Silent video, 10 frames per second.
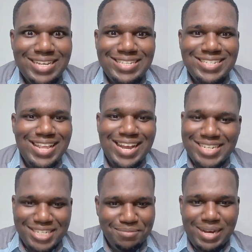
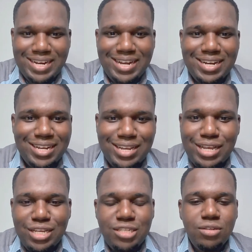slash banana
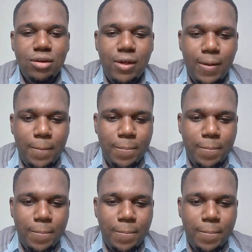sucker,